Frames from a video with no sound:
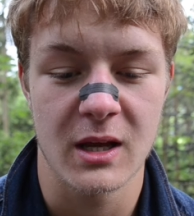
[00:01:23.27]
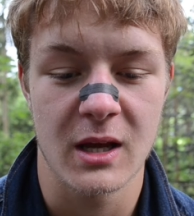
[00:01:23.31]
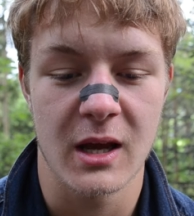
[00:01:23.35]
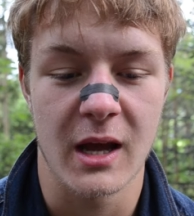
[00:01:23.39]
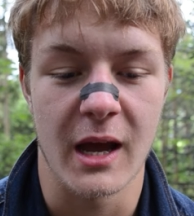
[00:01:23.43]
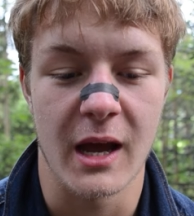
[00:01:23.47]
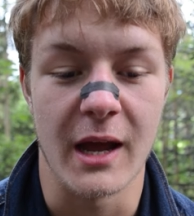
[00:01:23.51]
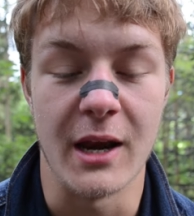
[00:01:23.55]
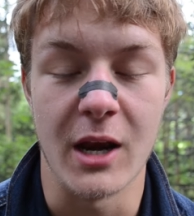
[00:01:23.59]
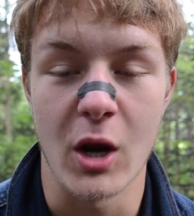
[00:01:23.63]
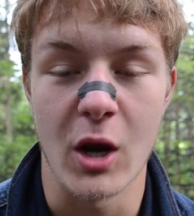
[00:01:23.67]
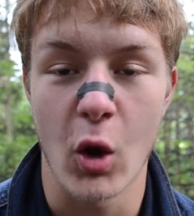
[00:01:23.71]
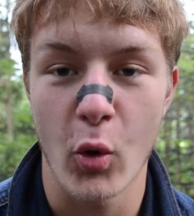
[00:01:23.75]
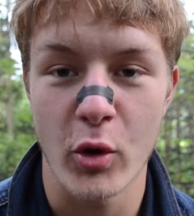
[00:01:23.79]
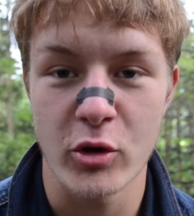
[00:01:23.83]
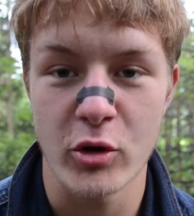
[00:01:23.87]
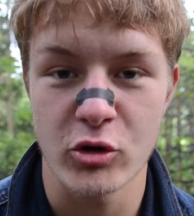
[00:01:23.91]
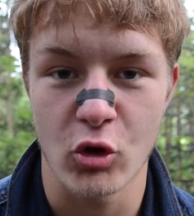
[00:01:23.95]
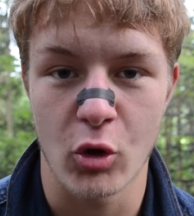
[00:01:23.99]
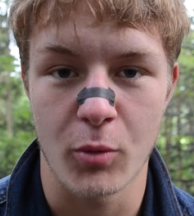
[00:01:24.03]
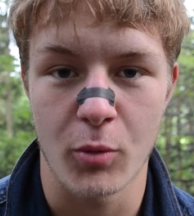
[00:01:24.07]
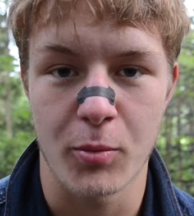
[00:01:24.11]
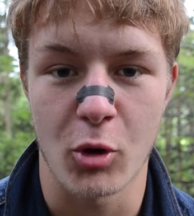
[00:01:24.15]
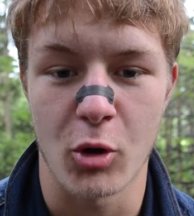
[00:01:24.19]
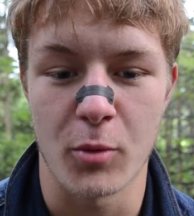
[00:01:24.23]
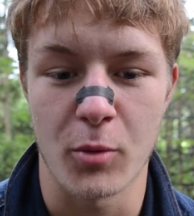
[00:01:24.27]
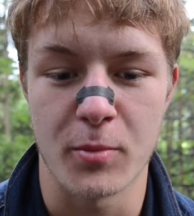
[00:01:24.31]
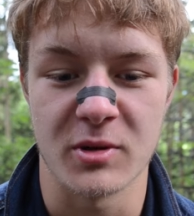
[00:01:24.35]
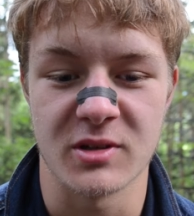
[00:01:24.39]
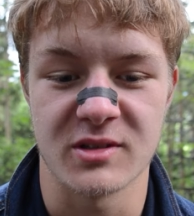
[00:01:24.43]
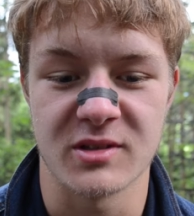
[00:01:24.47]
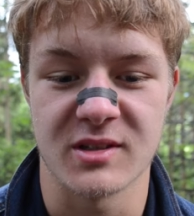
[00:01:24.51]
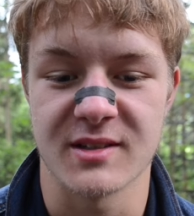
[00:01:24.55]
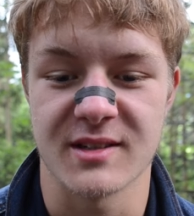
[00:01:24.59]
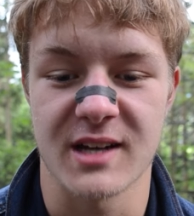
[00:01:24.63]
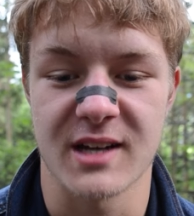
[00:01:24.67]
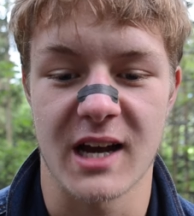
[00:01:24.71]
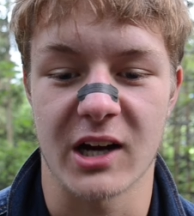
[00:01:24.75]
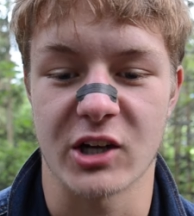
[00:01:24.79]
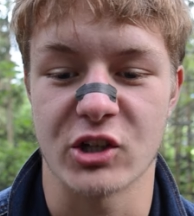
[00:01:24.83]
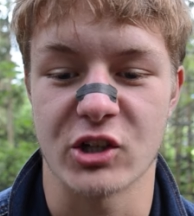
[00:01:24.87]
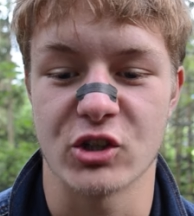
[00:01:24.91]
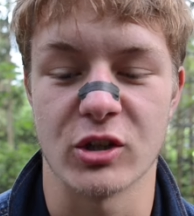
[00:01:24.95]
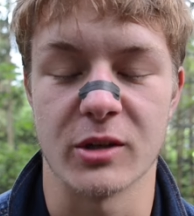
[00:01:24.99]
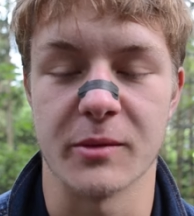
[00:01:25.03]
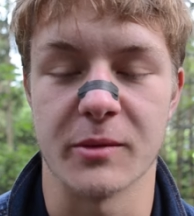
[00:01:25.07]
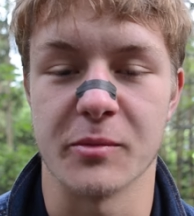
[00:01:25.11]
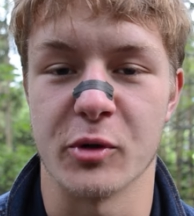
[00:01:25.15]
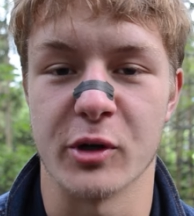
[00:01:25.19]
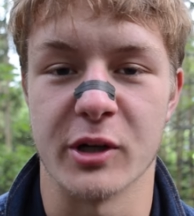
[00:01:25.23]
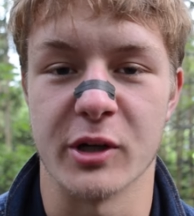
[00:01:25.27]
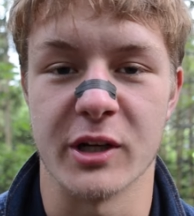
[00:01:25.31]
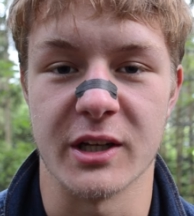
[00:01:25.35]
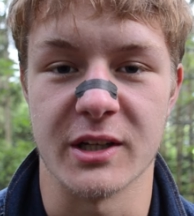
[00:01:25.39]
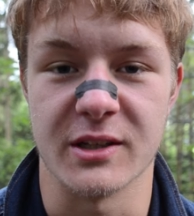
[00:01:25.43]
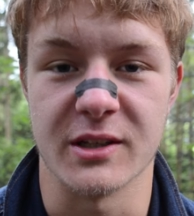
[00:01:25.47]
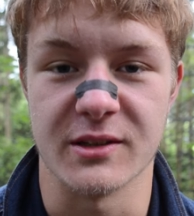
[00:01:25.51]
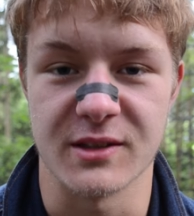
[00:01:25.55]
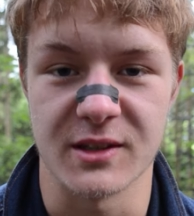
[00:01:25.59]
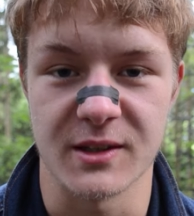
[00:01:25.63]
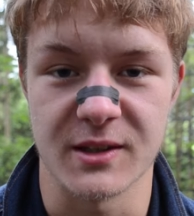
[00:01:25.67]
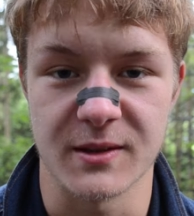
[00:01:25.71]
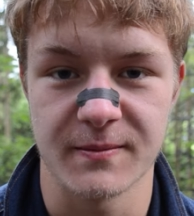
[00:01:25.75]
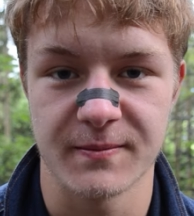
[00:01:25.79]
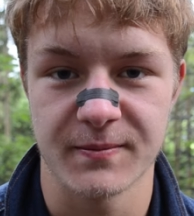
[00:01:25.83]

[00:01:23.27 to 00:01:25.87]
And knowing your purpose is actually pretty easy.